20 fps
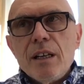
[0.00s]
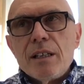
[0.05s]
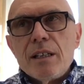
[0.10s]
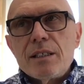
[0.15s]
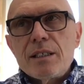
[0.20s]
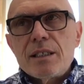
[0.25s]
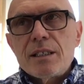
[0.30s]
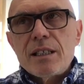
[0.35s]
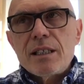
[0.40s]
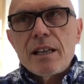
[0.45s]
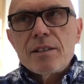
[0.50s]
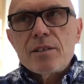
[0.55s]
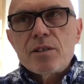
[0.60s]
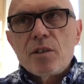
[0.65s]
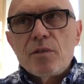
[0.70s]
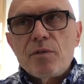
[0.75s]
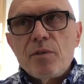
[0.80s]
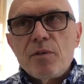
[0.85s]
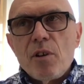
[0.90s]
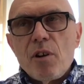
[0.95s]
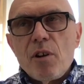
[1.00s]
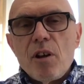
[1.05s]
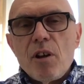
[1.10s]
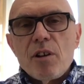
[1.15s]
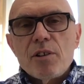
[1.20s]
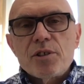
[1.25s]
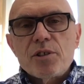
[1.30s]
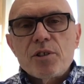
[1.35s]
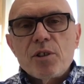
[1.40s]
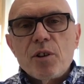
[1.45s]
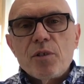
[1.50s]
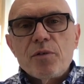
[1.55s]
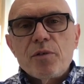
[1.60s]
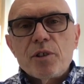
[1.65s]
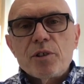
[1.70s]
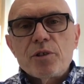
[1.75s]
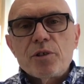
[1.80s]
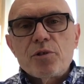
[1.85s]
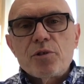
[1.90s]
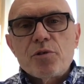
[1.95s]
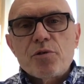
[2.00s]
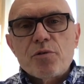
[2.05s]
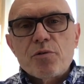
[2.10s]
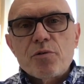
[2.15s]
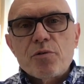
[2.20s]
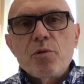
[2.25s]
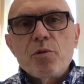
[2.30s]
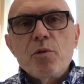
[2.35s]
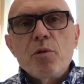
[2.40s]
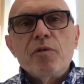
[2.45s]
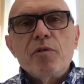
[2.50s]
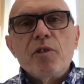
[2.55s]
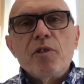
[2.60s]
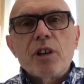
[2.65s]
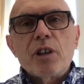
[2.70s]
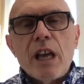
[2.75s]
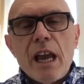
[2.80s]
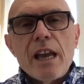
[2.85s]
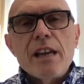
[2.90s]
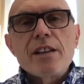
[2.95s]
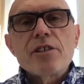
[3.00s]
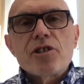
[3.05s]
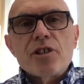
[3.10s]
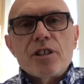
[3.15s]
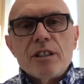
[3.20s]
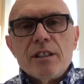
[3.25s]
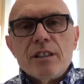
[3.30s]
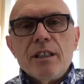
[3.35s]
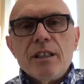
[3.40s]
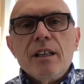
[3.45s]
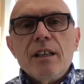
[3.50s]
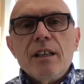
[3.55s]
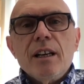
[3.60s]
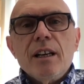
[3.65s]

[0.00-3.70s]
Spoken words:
sense of loss of a true vocation